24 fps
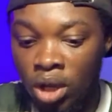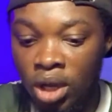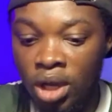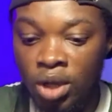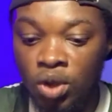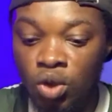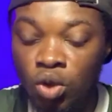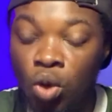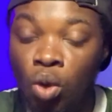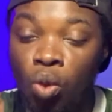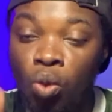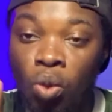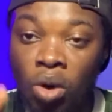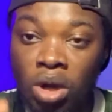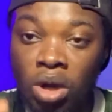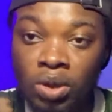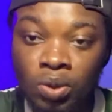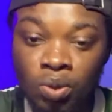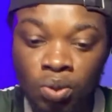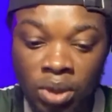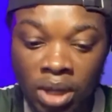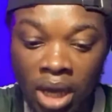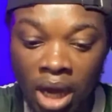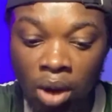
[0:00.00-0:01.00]
So what
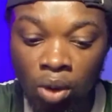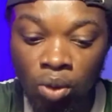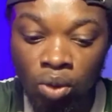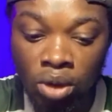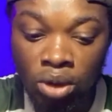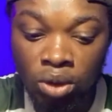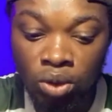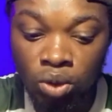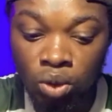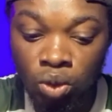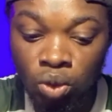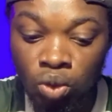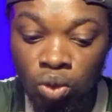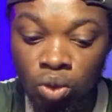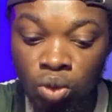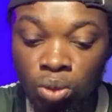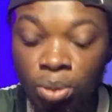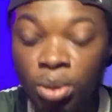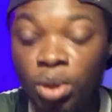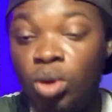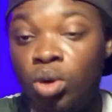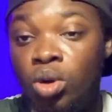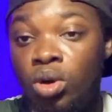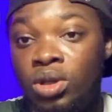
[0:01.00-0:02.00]
we are going to do,
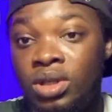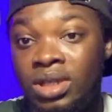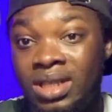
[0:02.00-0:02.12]
because